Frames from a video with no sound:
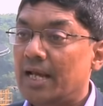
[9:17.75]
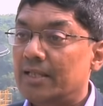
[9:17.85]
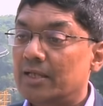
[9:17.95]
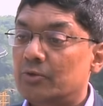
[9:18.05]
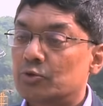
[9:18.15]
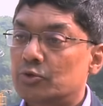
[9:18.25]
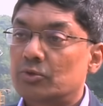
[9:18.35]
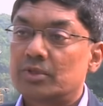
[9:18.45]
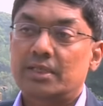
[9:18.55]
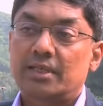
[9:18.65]
and they could
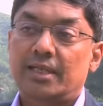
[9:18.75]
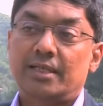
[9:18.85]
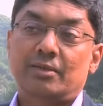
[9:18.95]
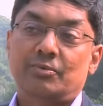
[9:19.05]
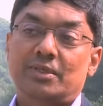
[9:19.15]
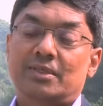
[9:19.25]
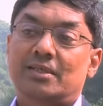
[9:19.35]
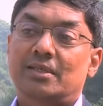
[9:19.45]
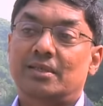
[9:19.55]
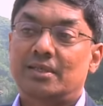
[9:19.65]
show that the rate at which the
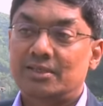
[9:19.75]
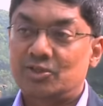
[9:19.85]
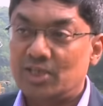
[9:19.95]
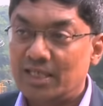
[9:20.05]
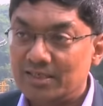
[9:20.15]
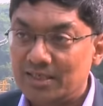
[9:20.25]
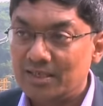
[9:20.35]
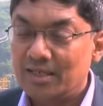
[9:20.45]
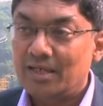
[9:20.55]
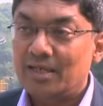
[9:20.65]
signal is
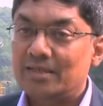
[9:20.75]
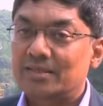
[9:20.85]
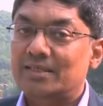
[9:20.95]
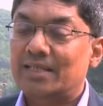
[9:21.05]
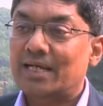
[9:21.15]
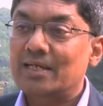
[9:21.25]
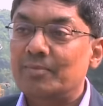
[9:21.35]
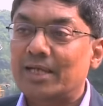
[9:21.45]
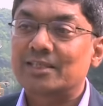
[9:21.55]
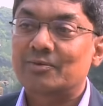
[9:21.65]
changing is exactly
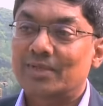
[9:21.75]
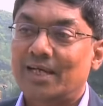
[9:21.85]
matching with